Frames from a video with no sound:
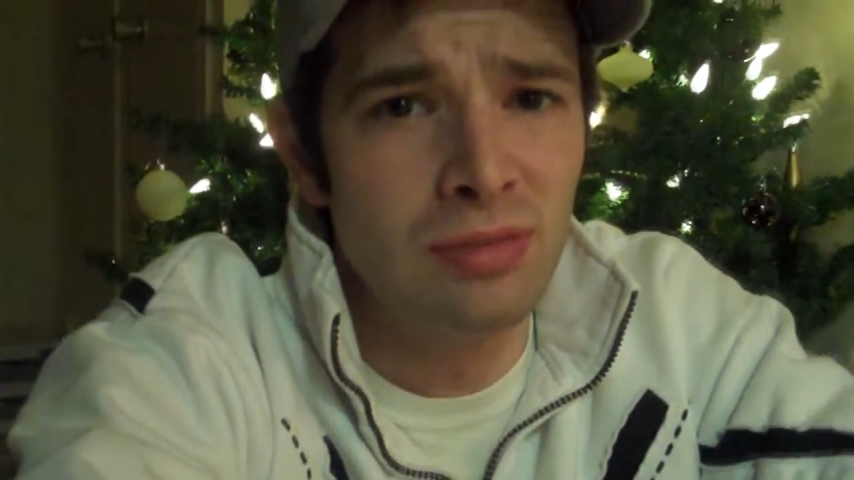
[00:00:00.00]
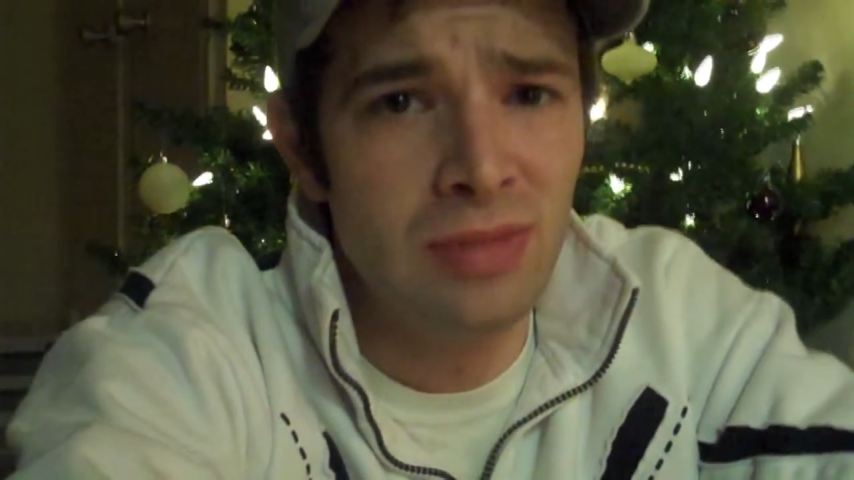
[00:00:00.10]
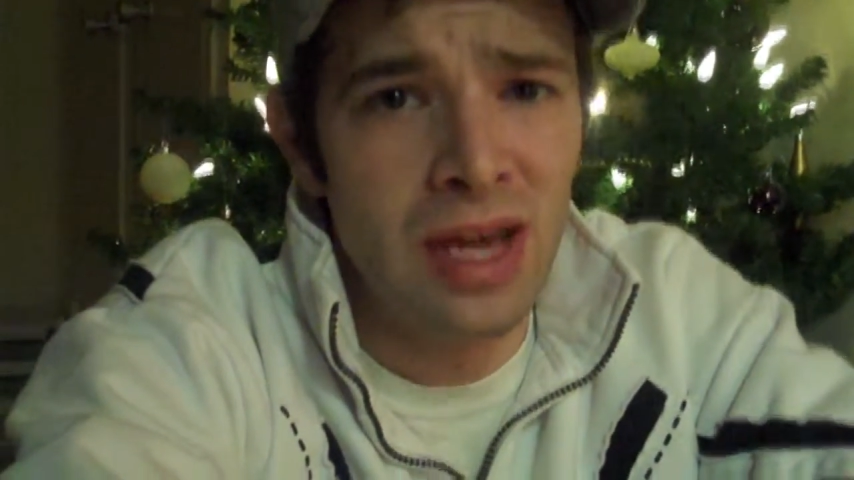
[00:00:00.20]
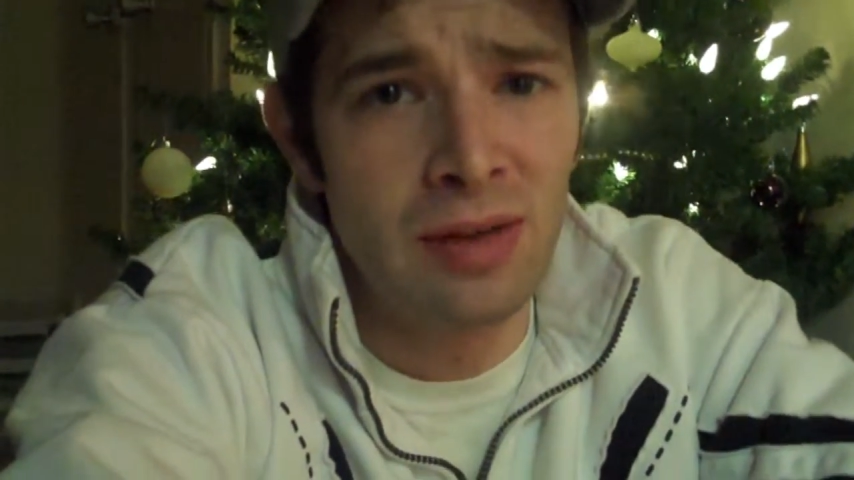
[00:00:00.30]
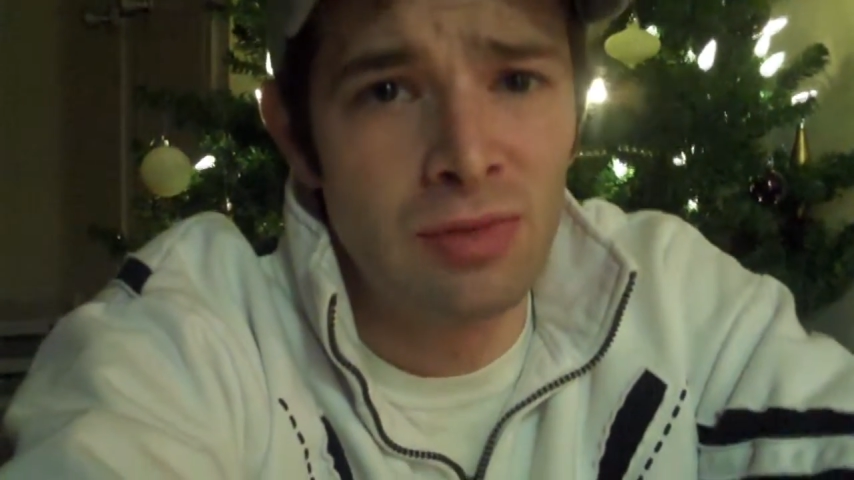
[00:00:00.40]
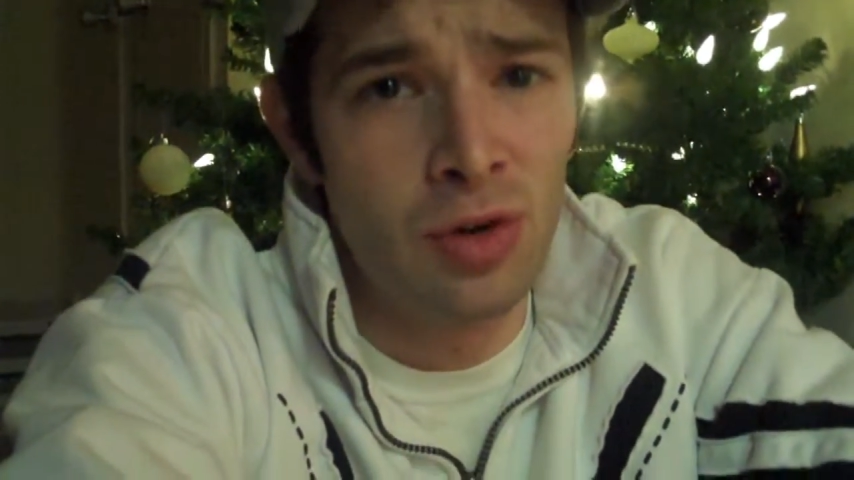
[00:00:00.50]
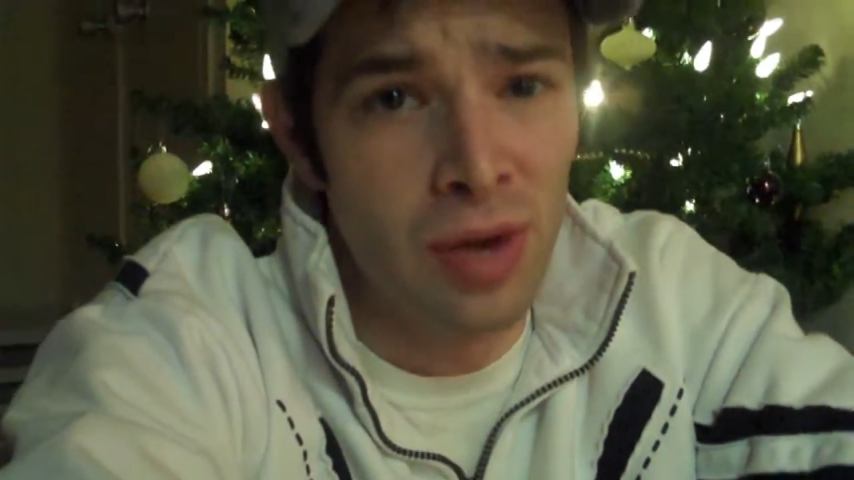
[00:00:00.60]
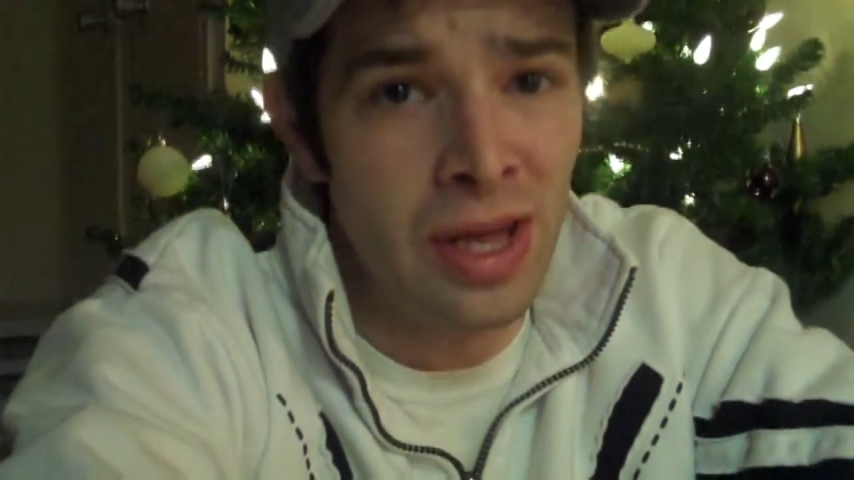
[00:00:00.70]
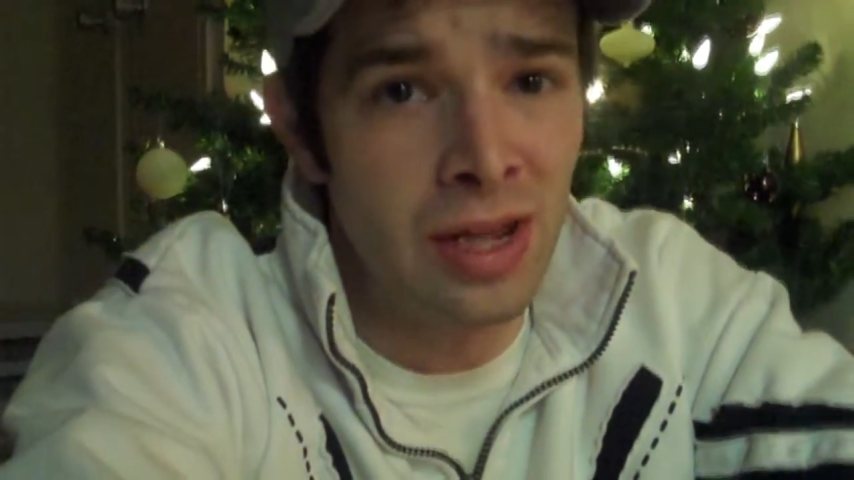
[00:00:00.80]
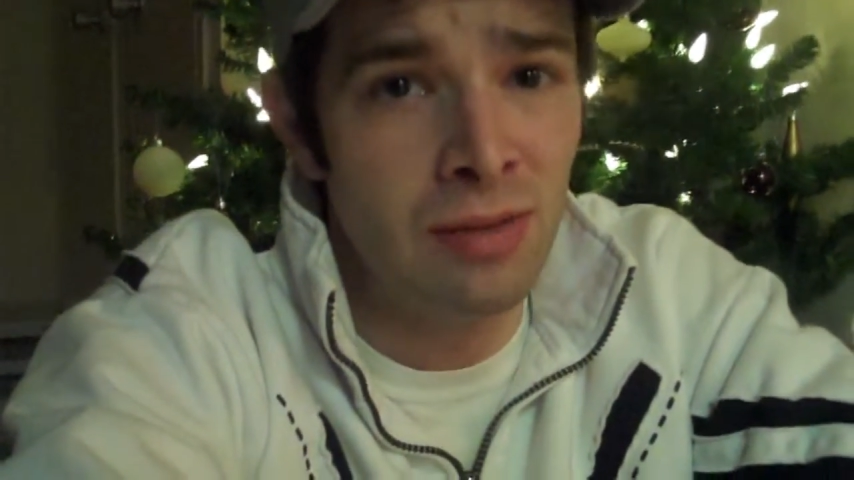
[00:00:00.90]
that
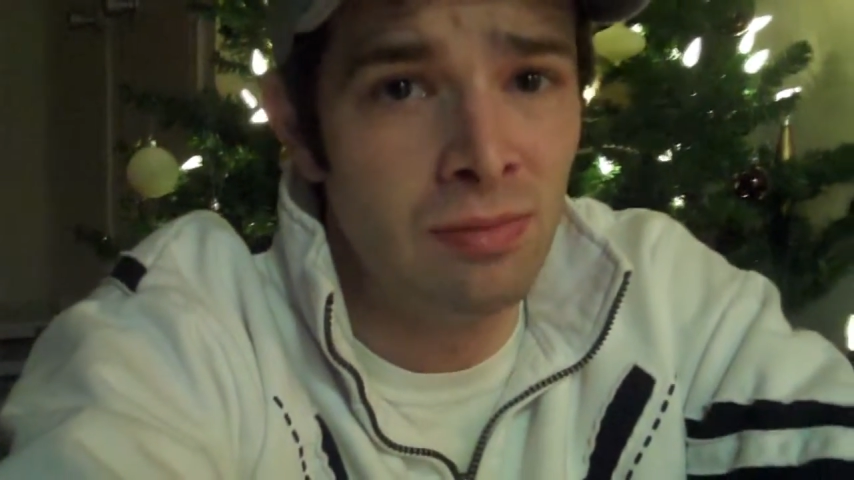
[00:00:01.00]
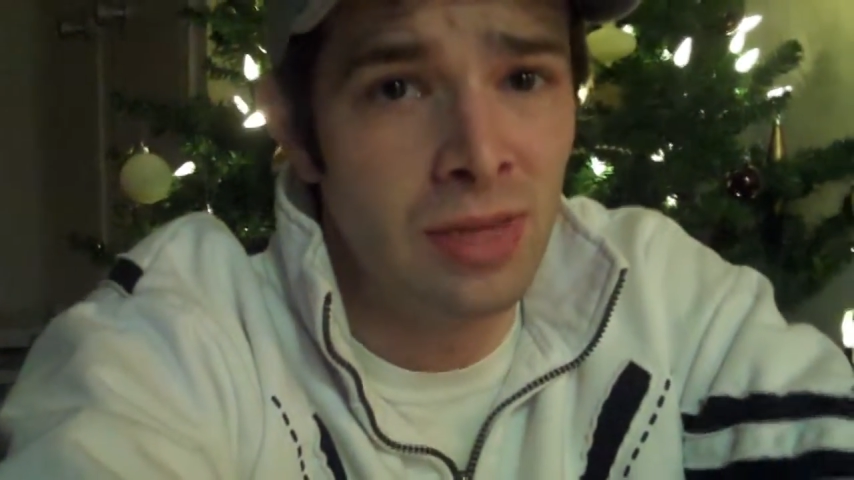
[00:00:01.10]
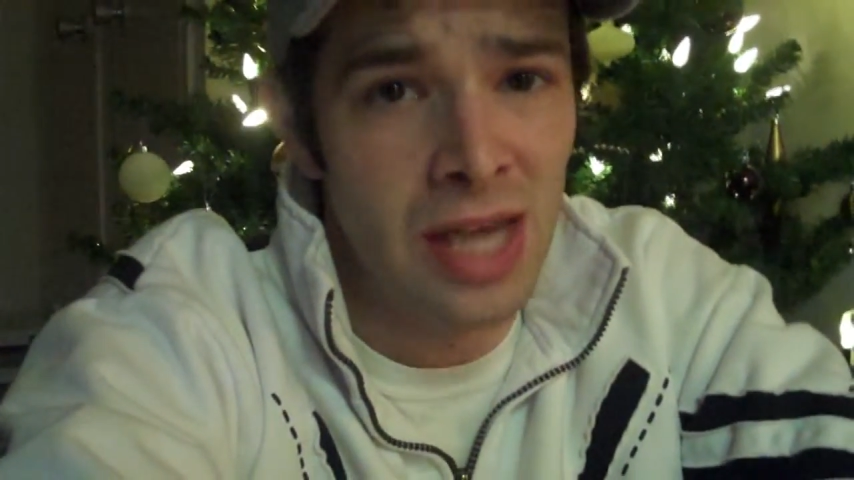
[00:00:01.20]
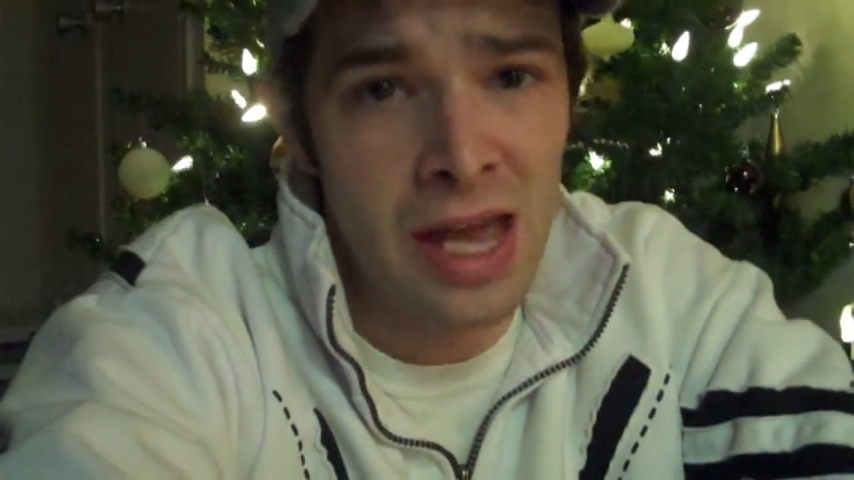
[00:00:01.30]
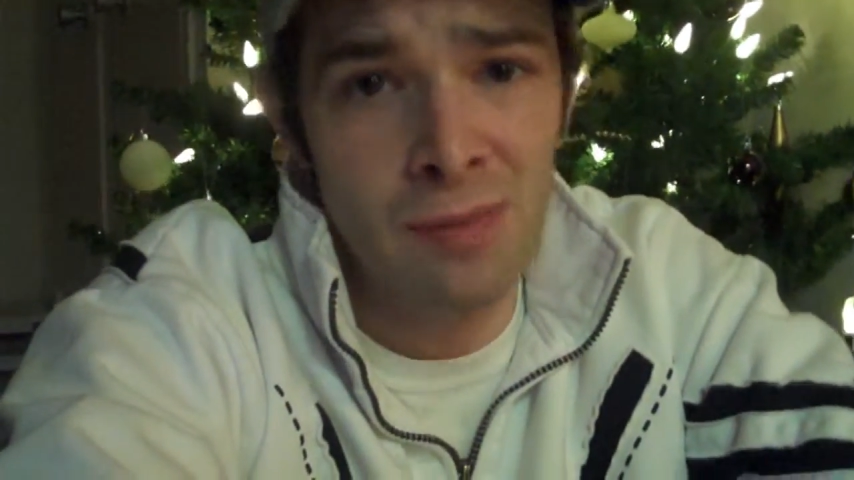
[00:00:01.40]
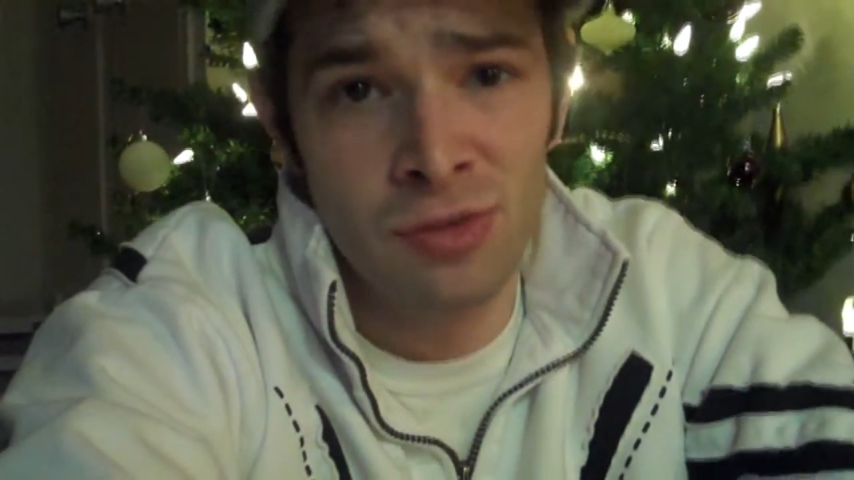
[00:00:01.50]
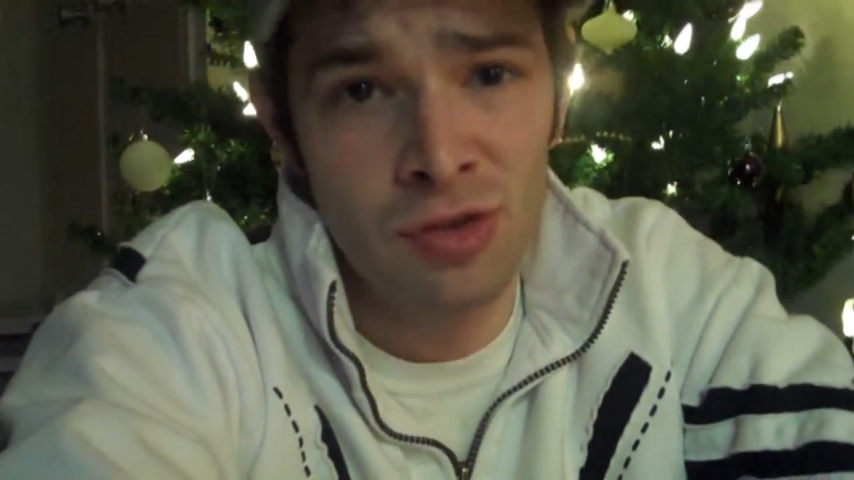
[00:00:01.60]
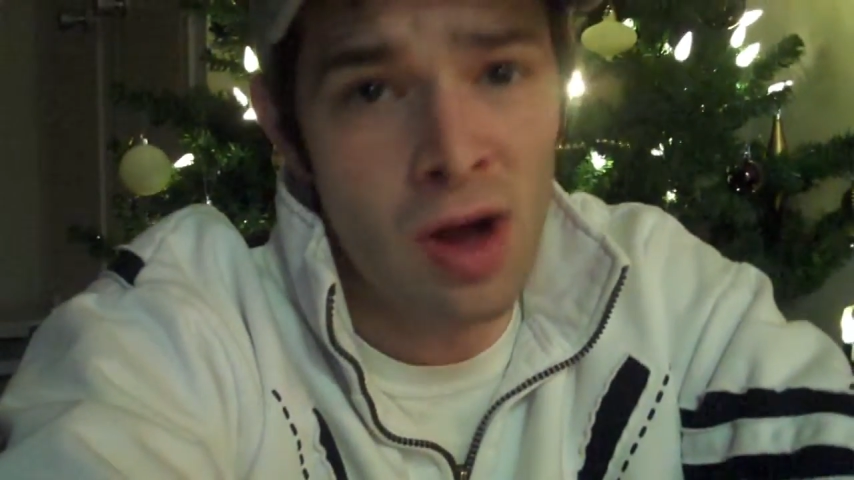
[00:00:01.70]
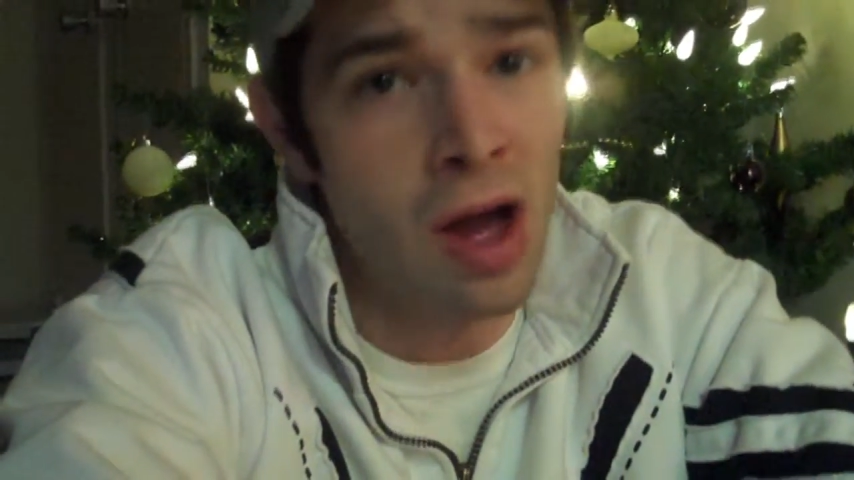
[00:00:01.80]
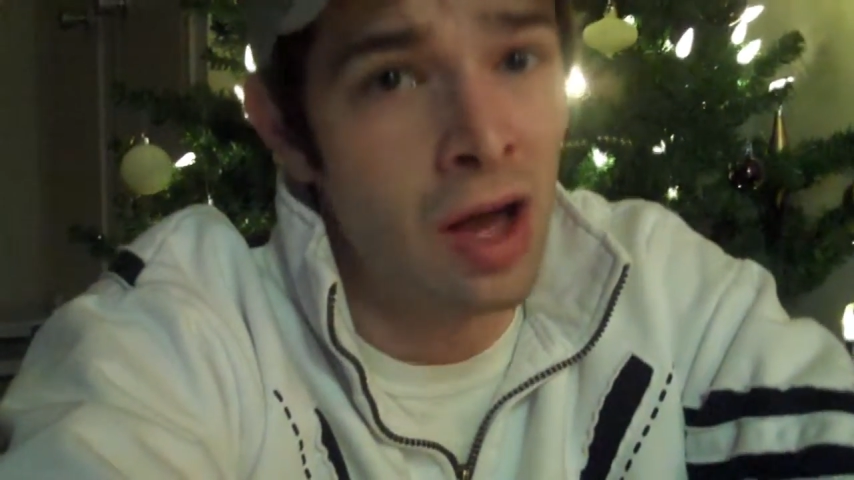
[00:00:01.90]
created the game
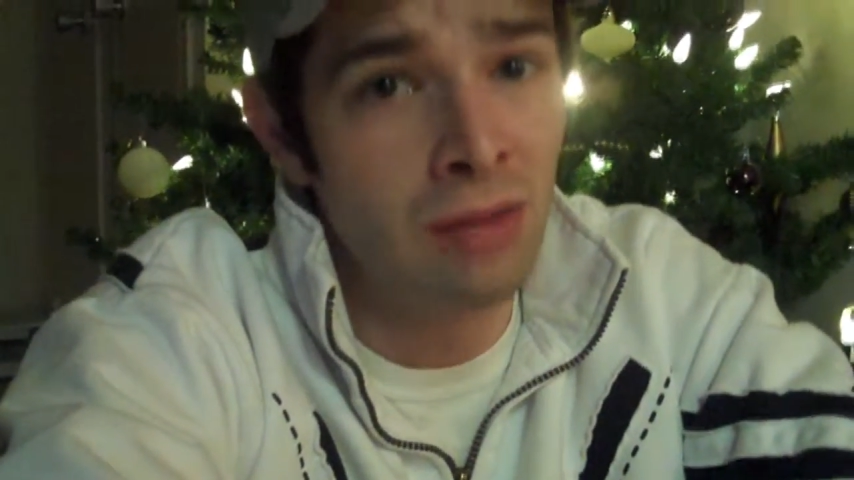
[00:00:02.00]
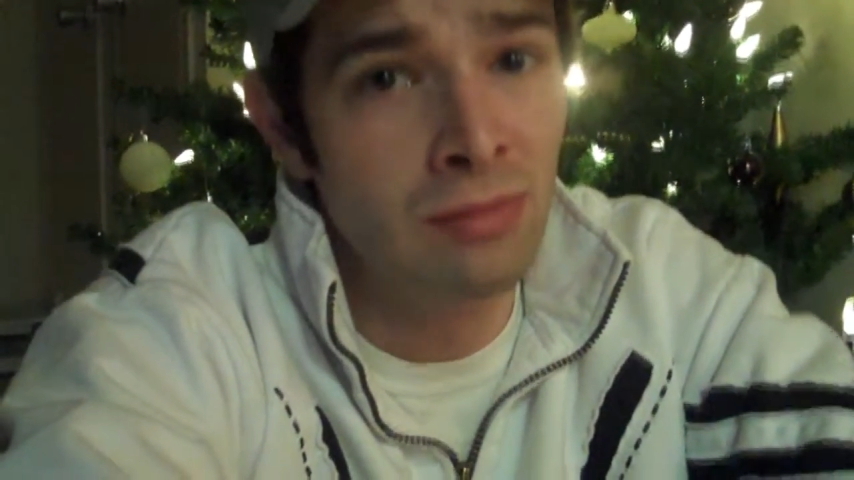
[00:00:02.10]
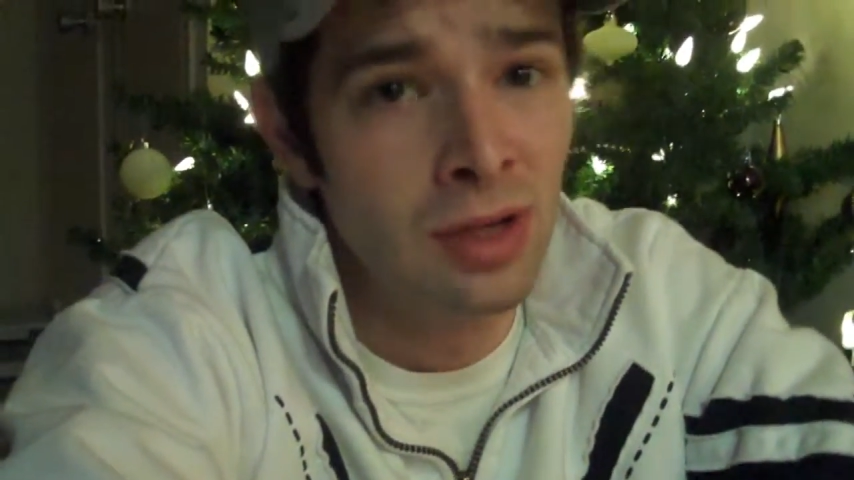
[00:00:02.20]
Tron